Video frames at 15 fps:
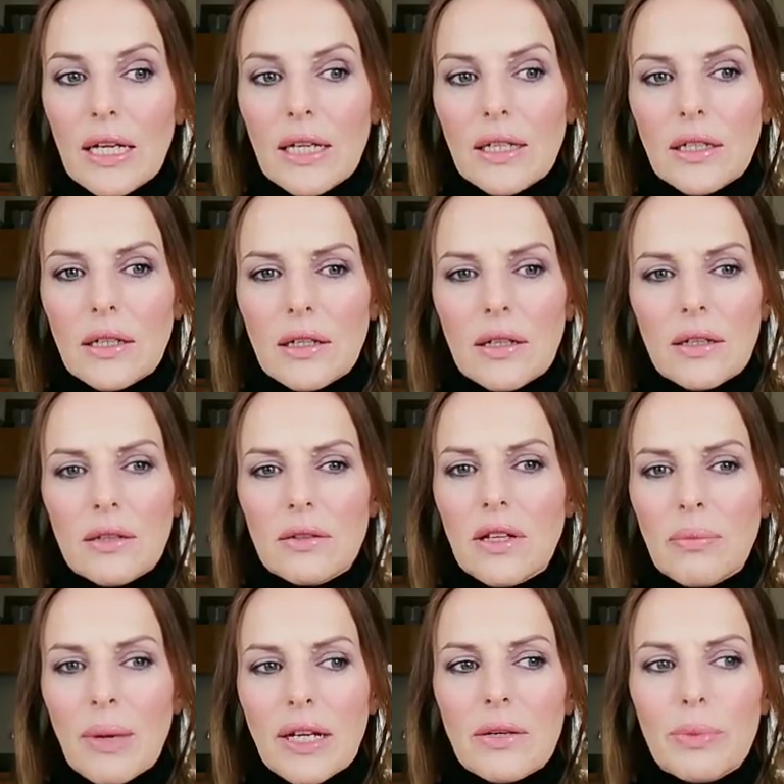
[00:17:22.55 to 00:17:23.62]
There
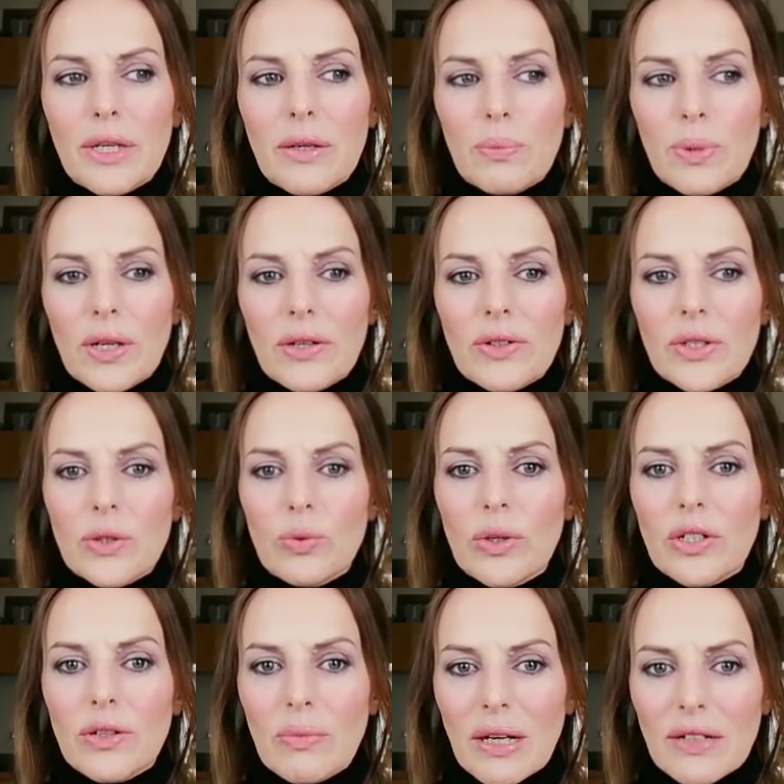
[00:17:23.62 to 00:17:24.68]
might have been a period where
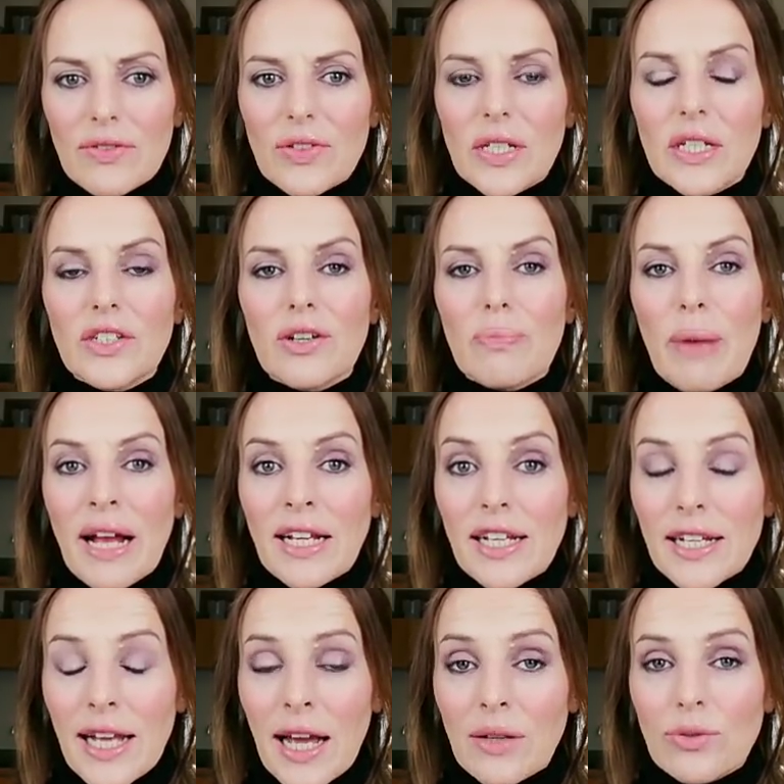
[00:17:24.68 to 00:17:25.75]
you might have seen your bank
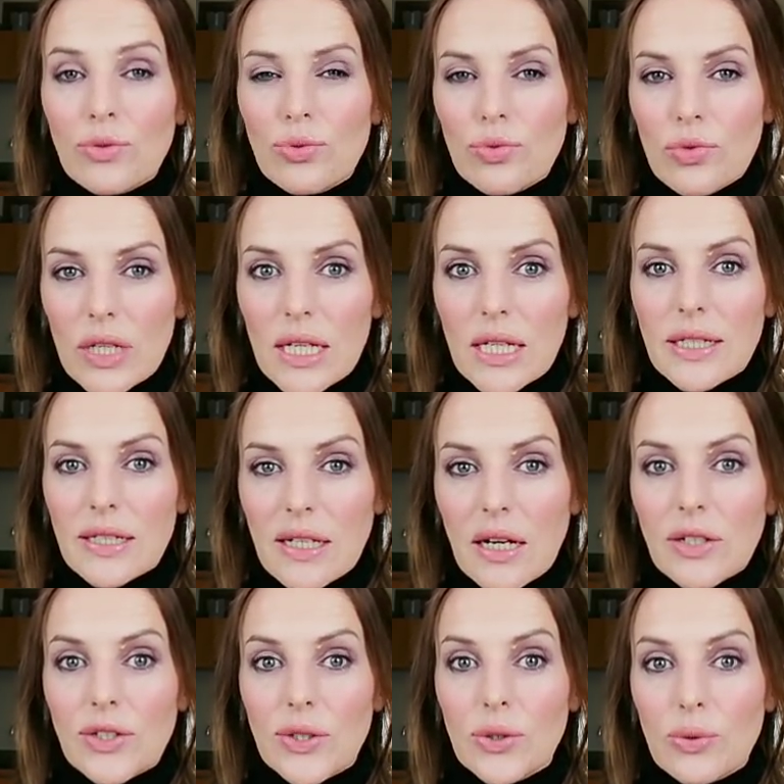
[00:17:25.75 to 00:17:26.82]
account really
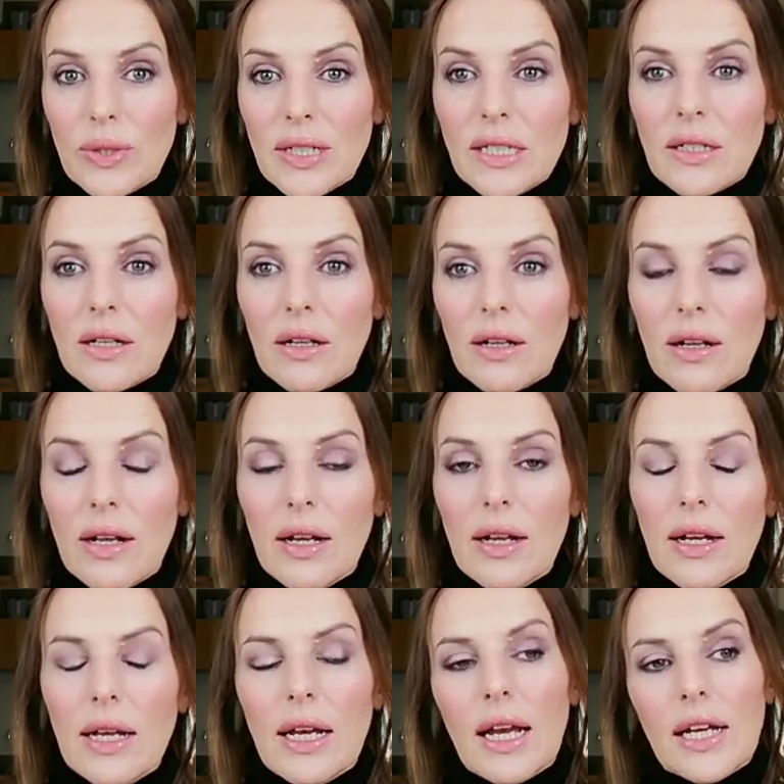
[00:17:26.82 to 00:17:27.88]
start to dwindle.
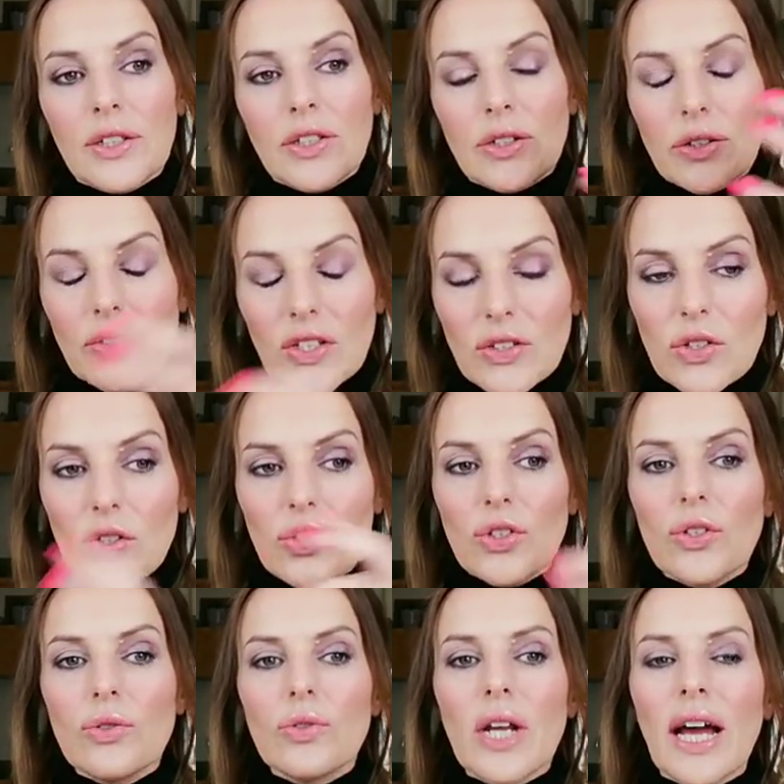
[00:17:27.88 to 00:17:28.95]
And this is
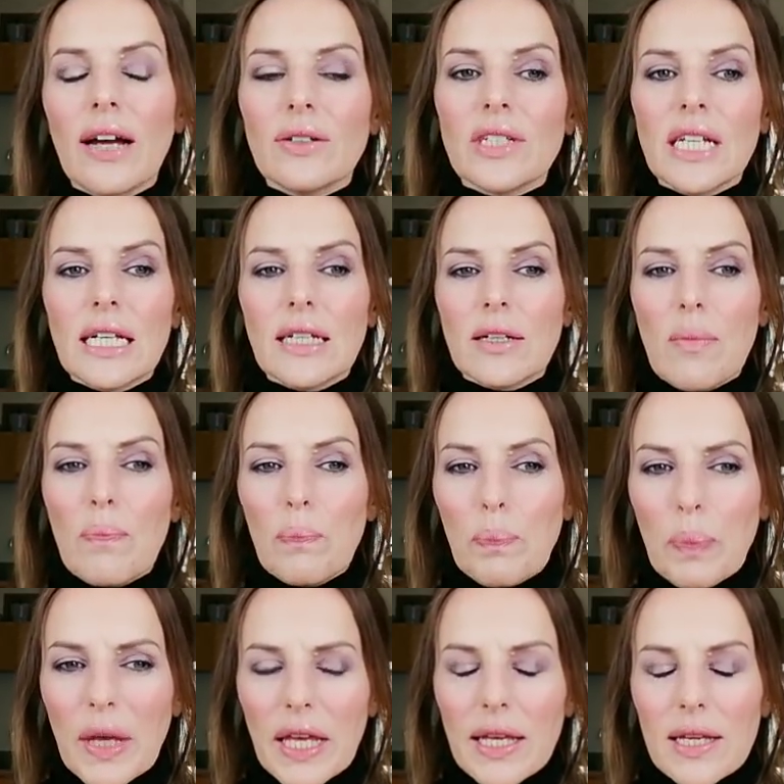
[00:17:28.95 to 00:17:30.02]
you now taking a
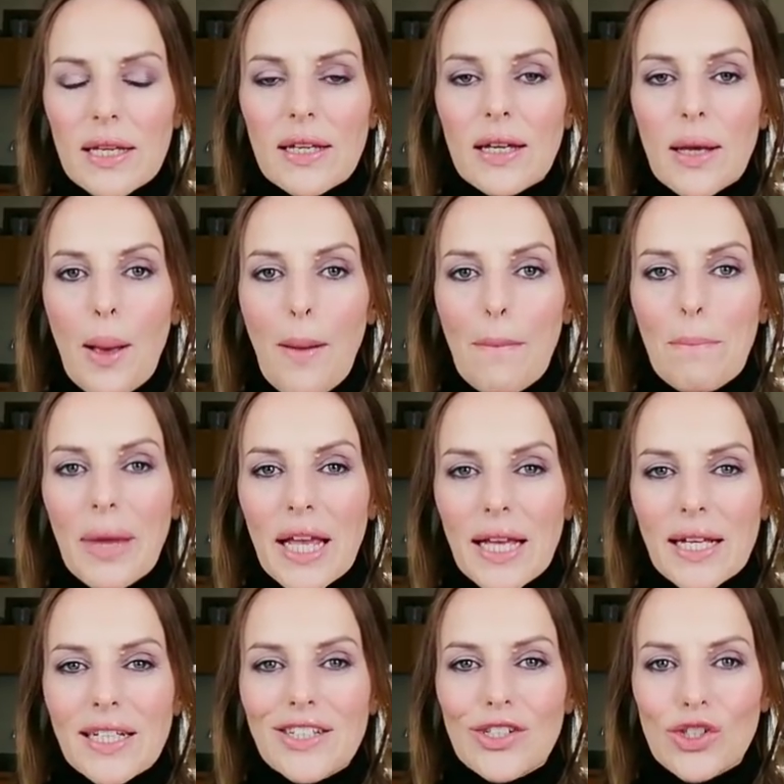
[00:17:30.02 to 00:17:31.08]

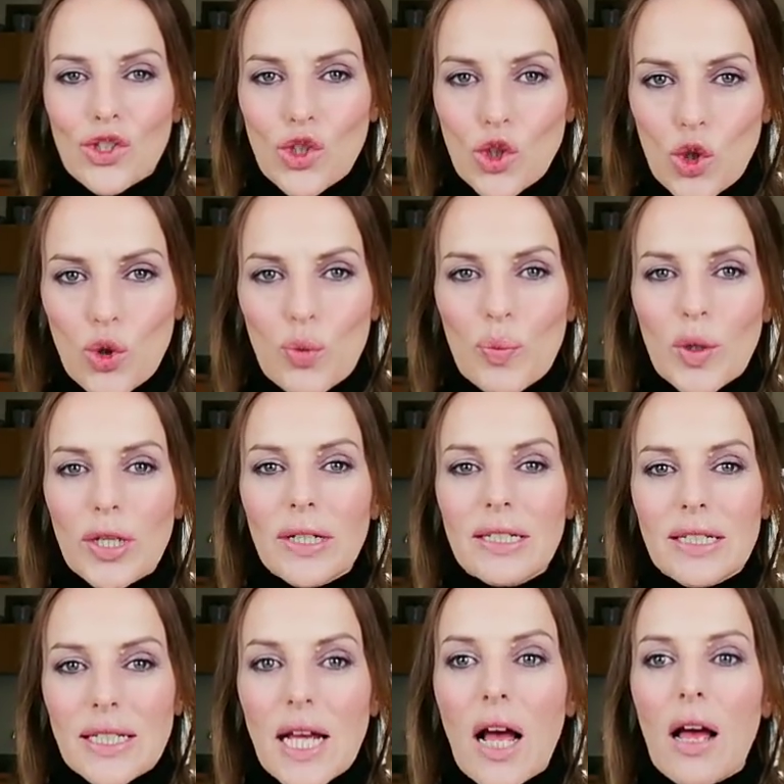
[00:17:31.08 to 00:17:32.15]
big, super
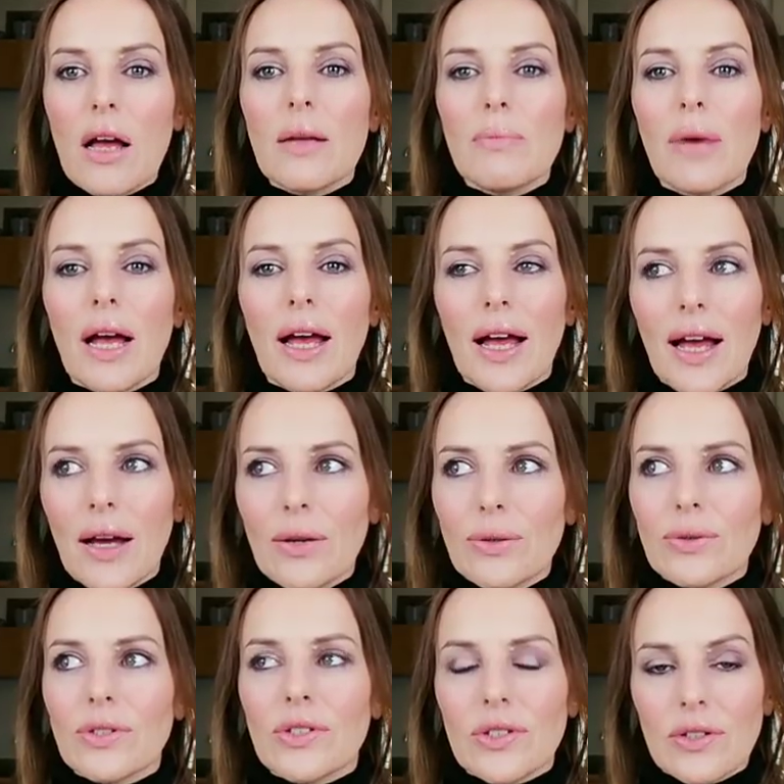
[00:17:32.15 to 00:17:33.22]
time
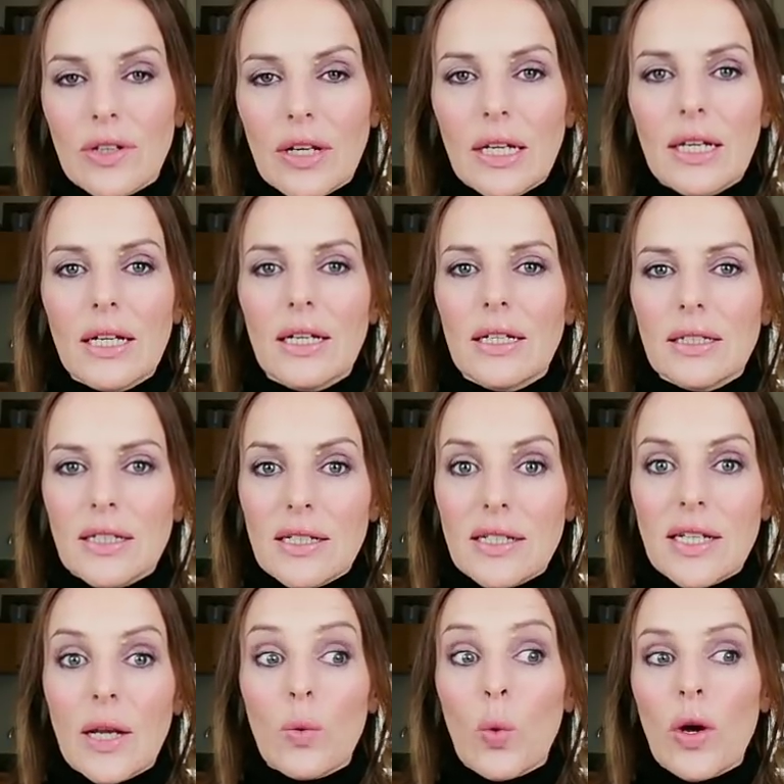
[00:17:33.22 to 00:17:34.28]
out to
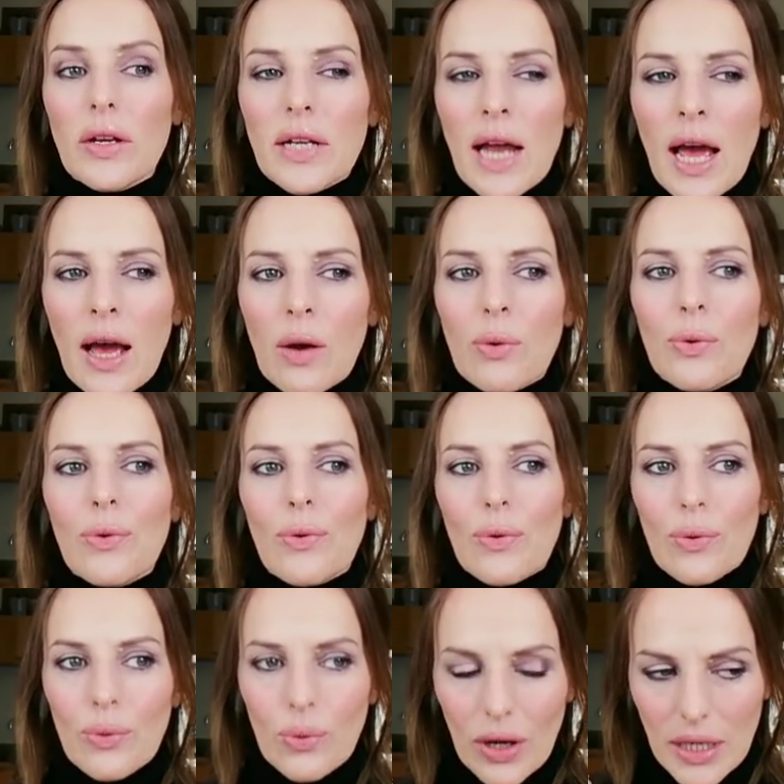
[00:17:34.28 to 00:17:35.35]
say, what now?
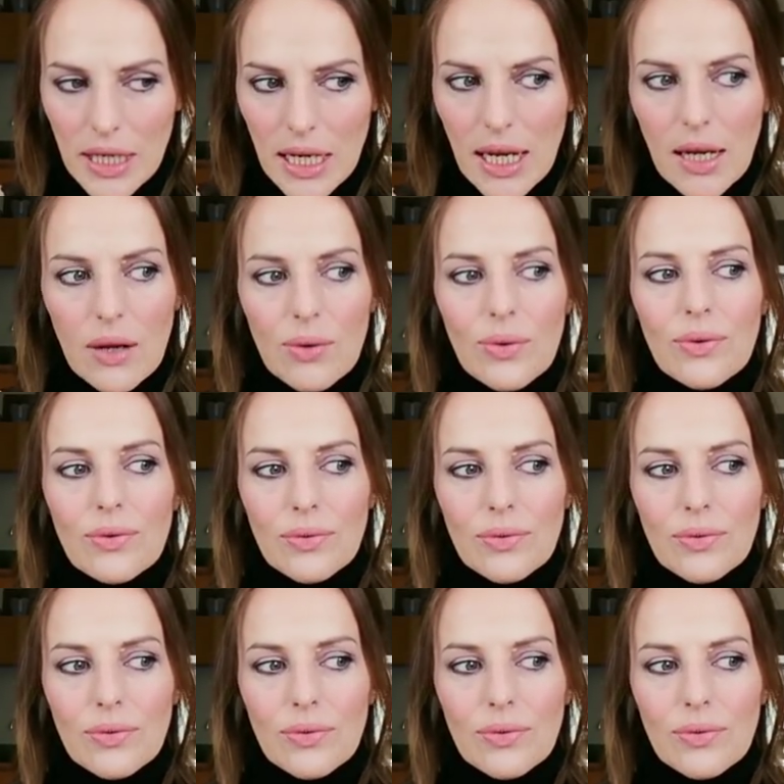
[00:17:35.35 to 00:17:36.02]
What now?